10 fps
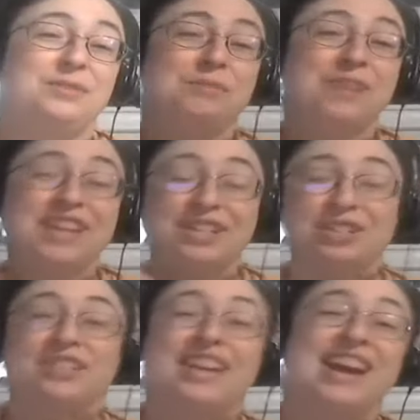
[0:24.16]
we
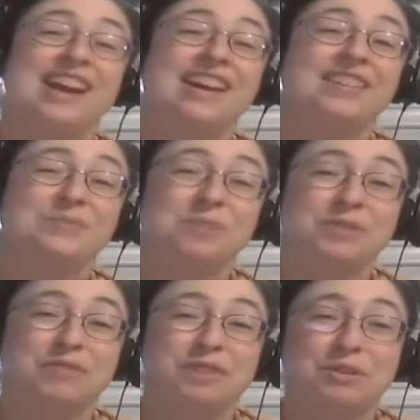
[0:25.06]
actually had one
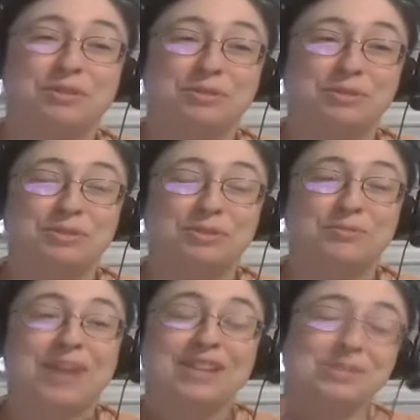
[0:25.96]
of those
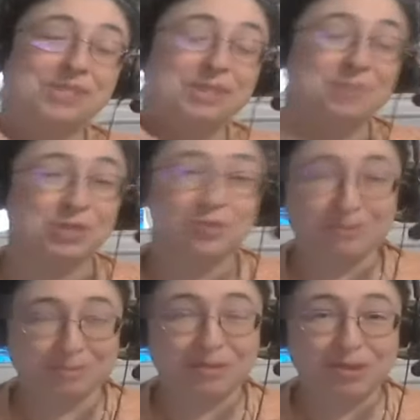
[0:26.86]
random summer
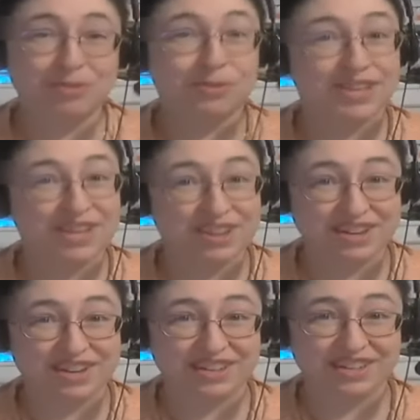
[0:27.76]
storms blow through
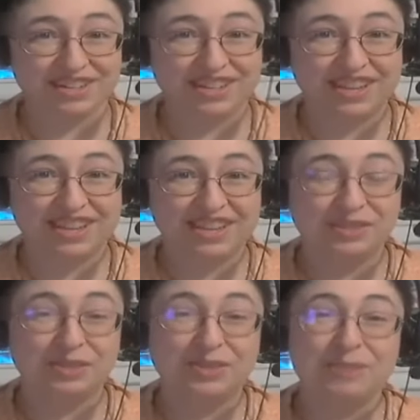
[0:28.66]
here.
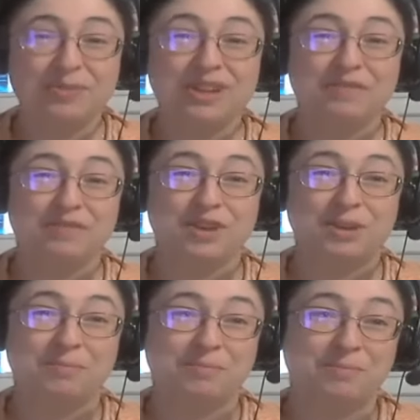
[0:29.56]
So it went
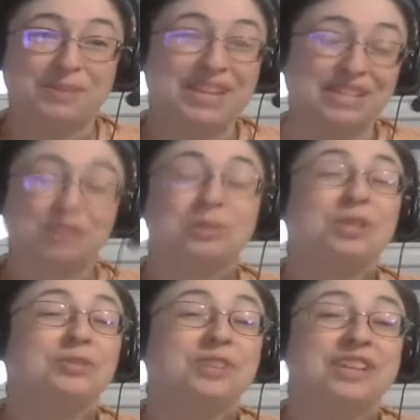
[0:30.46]
from ninety-three
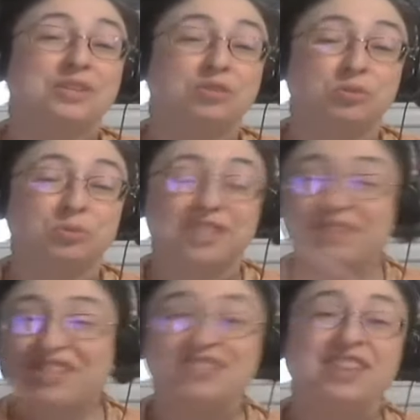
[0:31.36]
degrees to
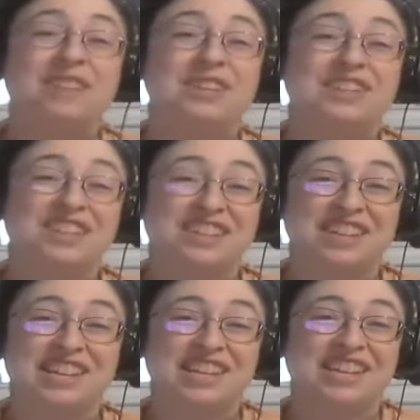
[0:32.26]
seventy-seven
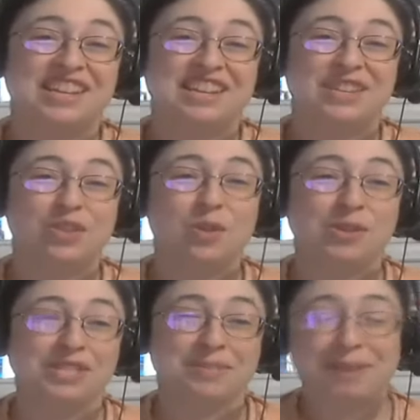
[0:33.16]
in the
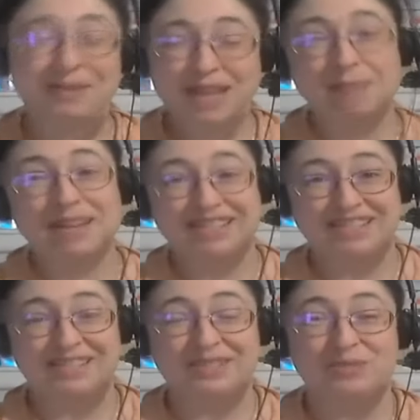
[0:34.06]
course of about ten
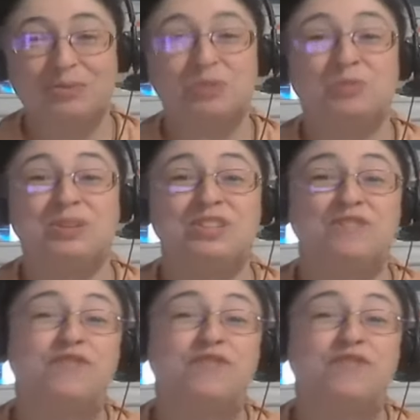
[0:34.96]
minutes, which was oh,